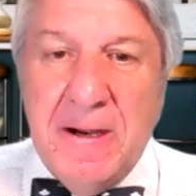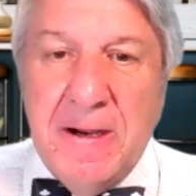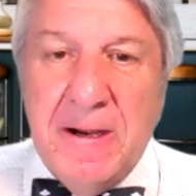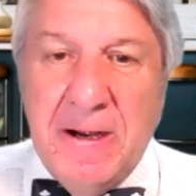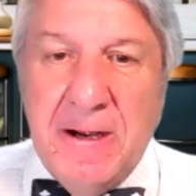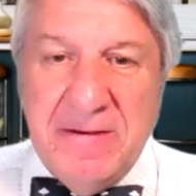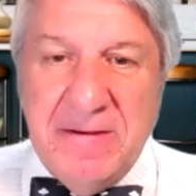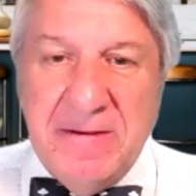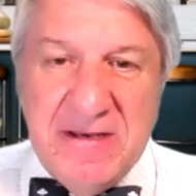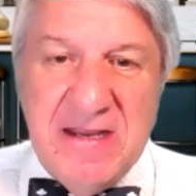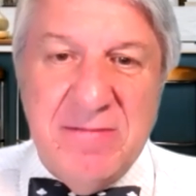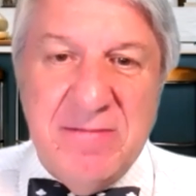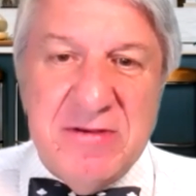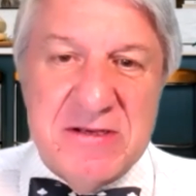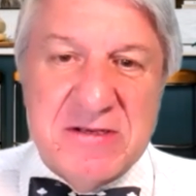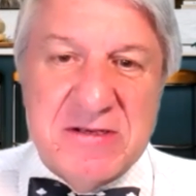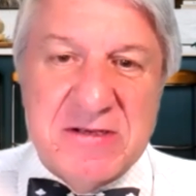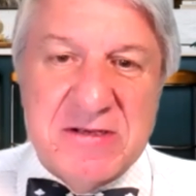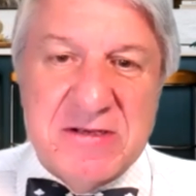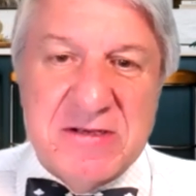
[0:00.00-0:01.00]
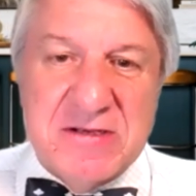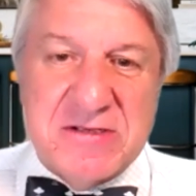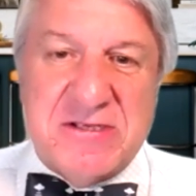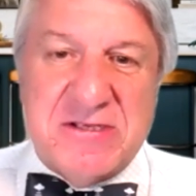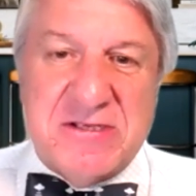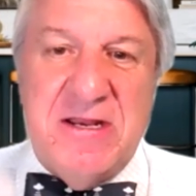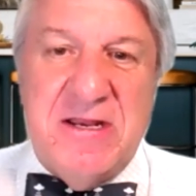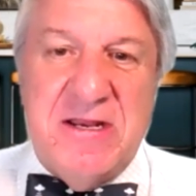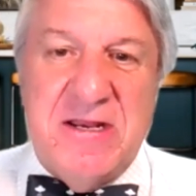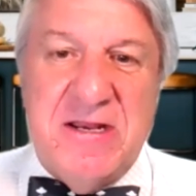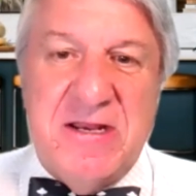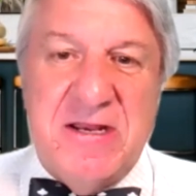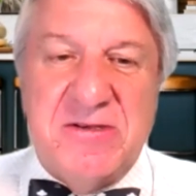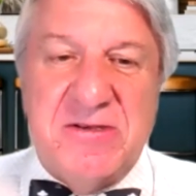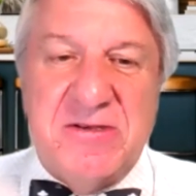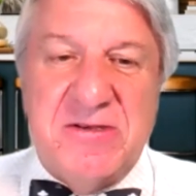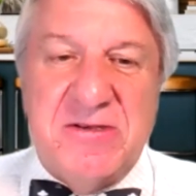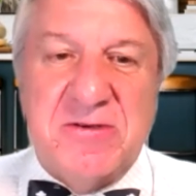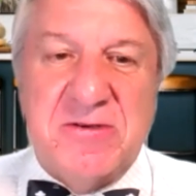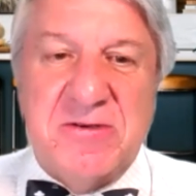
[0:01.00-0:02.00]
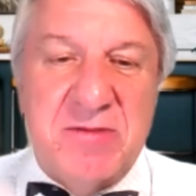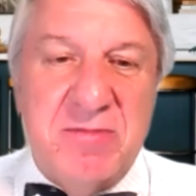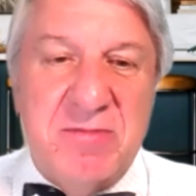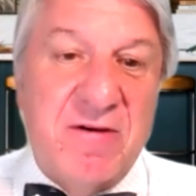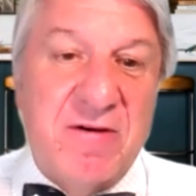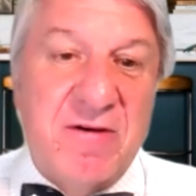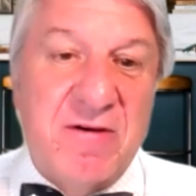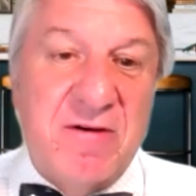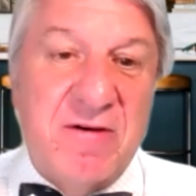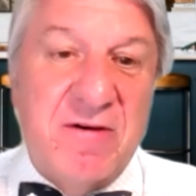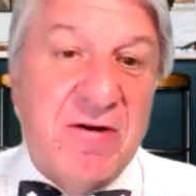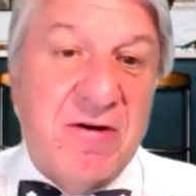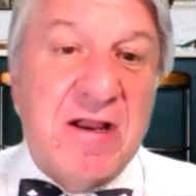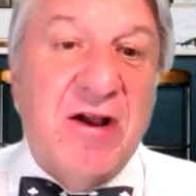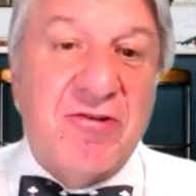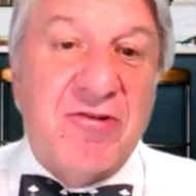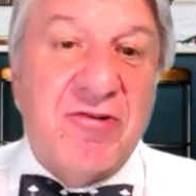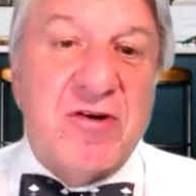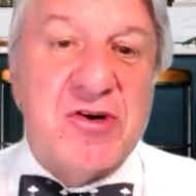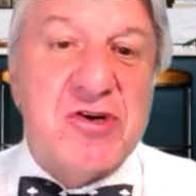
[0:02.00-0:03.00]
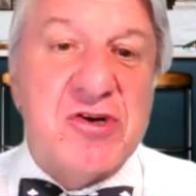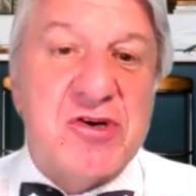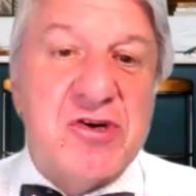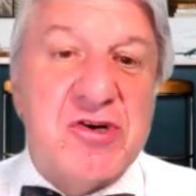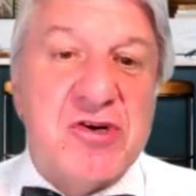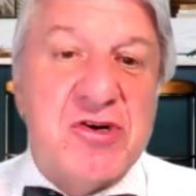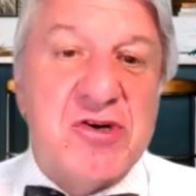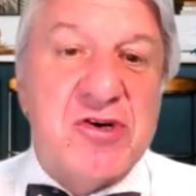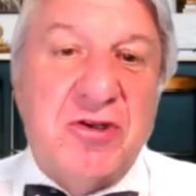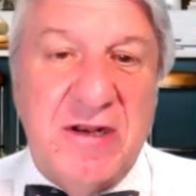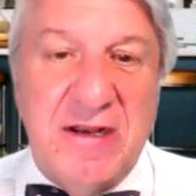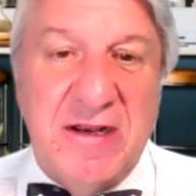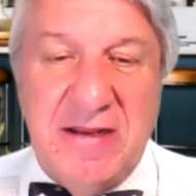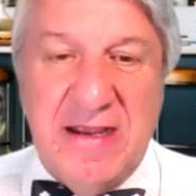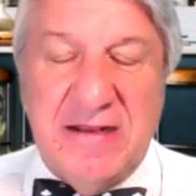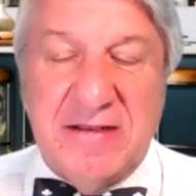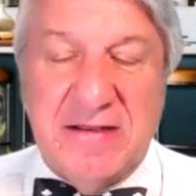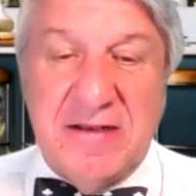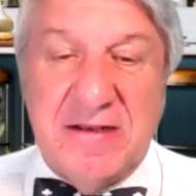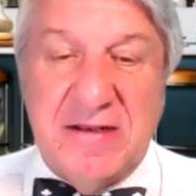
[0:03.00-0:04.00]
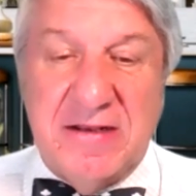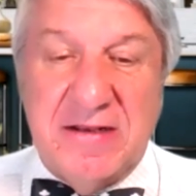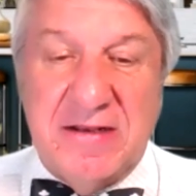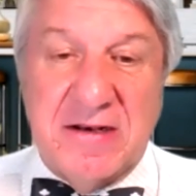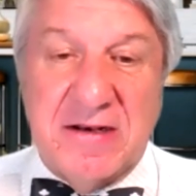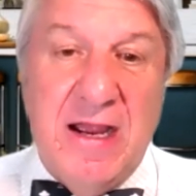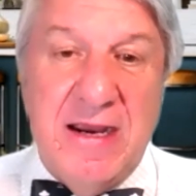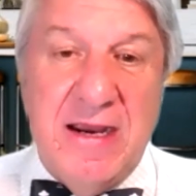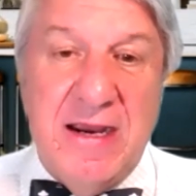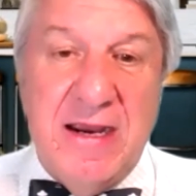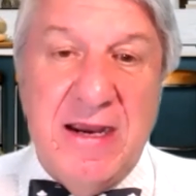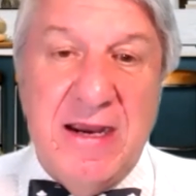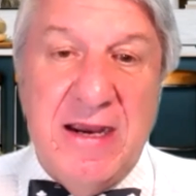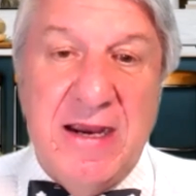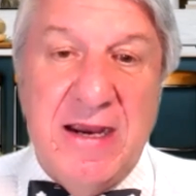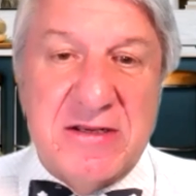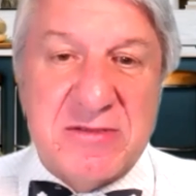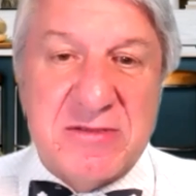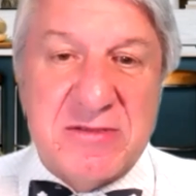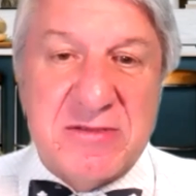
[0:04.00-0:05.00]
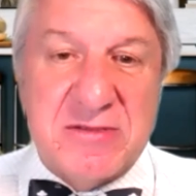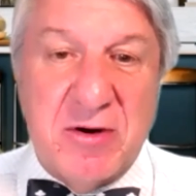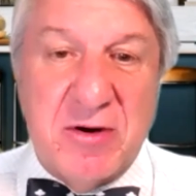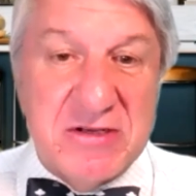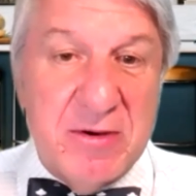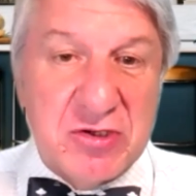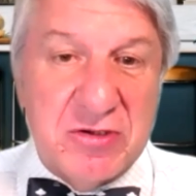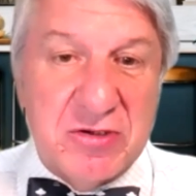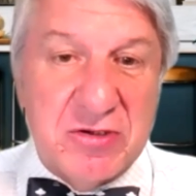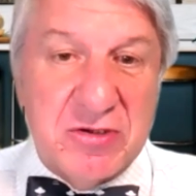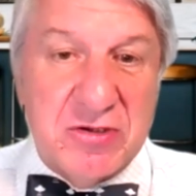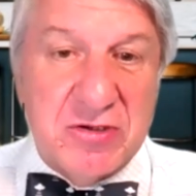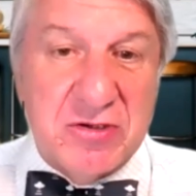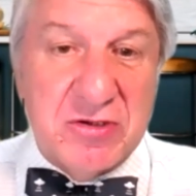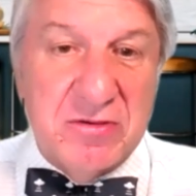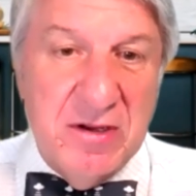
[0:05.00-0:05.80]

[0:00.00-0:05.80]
They deemed his study to actually be very controversial, and he had to decline his participation.